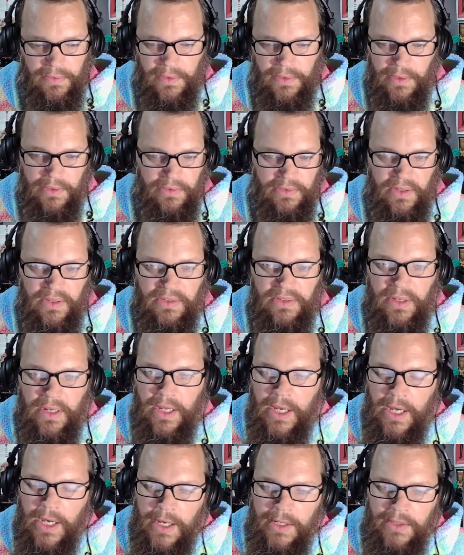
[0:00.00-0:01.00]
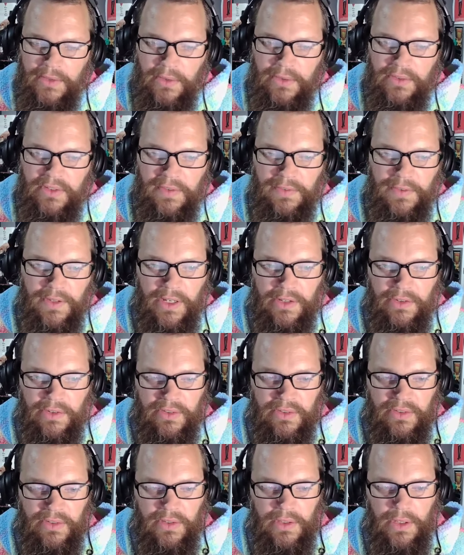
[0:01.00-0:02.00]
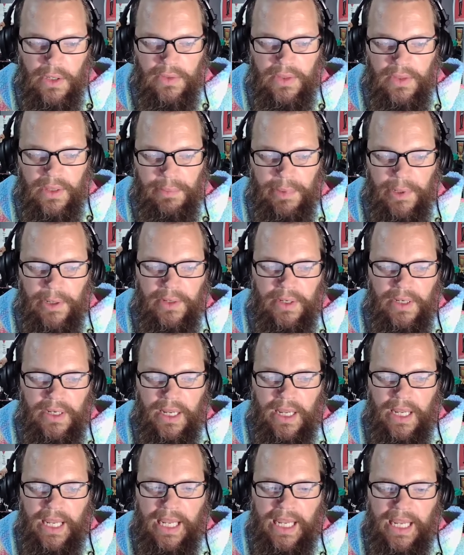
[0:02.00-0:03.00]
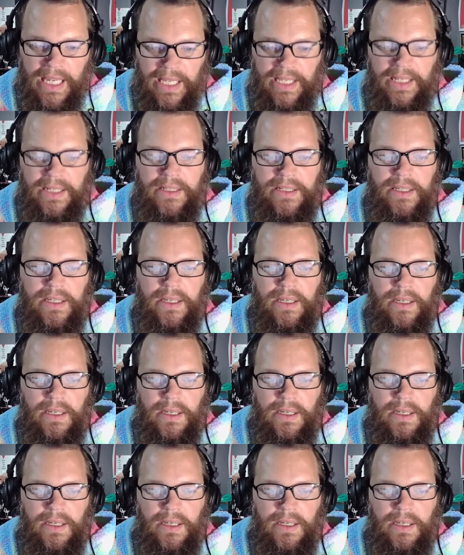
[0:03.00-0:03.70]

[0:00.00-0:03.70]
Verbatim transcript: the season. So it's definitely interesting to know that Bowden and